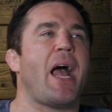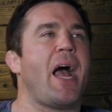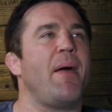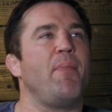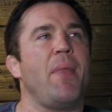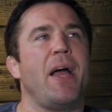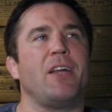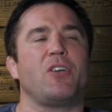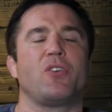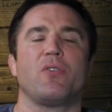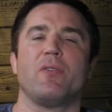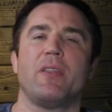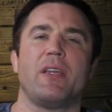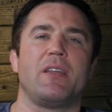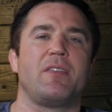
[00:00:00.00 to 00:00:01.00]
I'm not
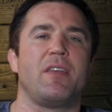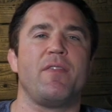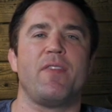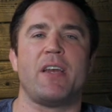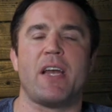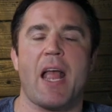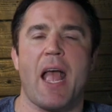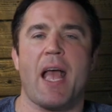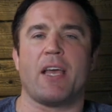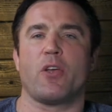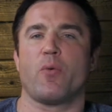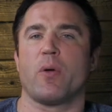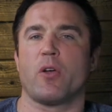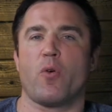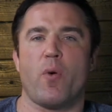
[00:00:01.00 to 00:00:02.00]
sure that it's even an
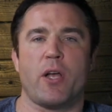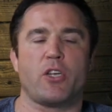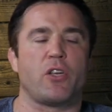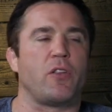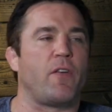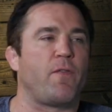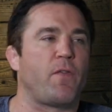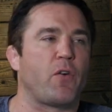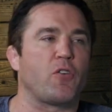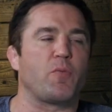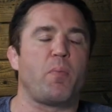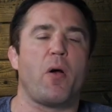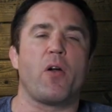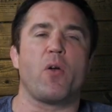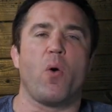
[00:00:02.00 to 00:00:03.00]
accurate question, the first
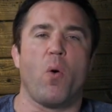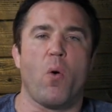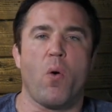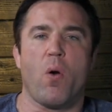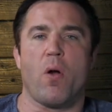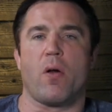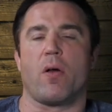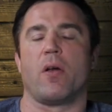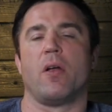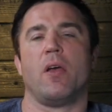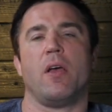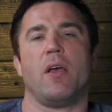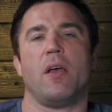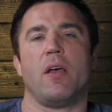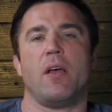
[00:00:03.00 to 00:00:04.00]
part or
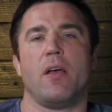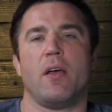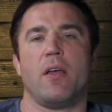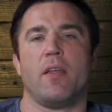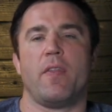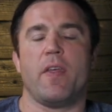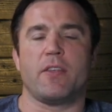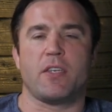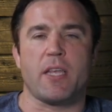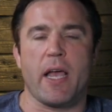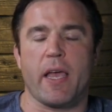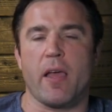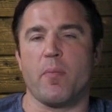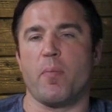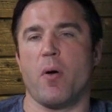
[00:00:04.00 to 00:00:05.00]
the
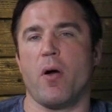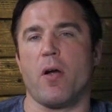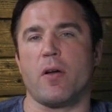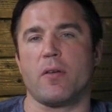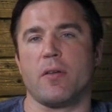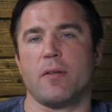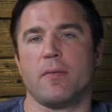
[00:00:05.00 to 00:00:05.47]
second part.